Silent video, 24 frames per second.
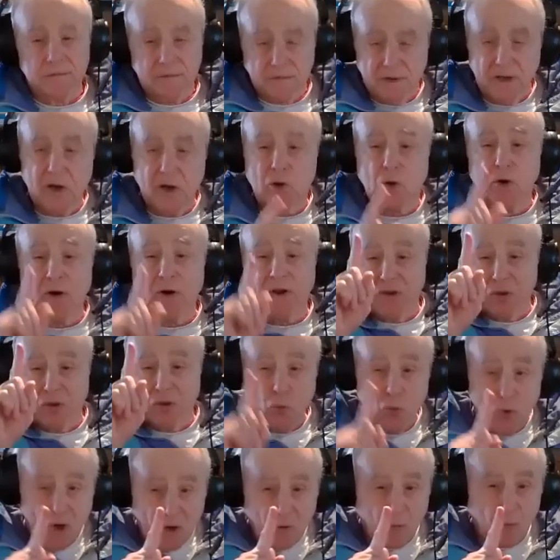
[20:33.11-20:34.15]
including the
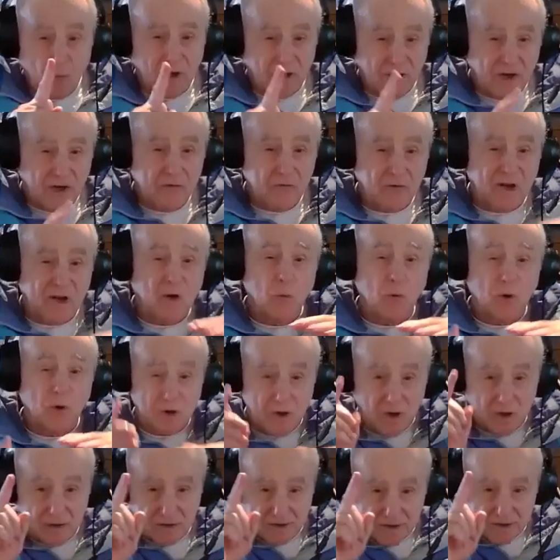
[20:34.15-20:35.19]
one we're going to try to work
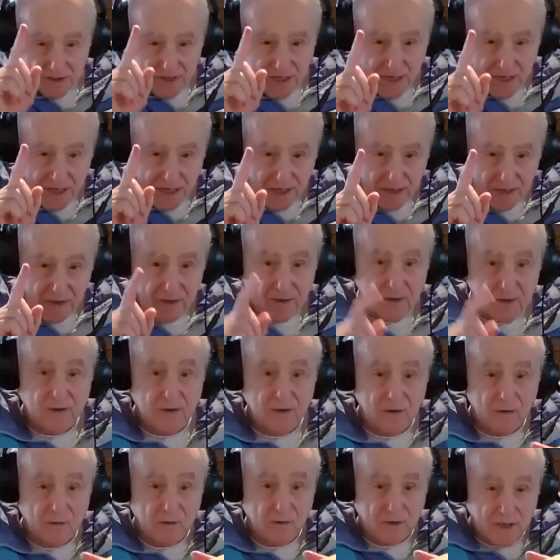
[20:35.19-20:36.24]
on today,
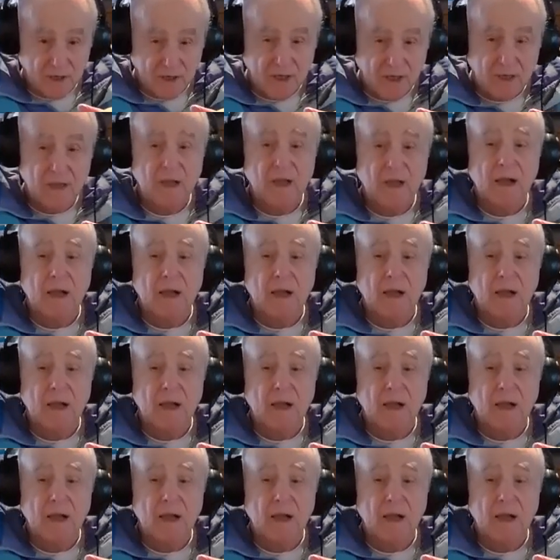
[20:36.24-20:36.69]
okay,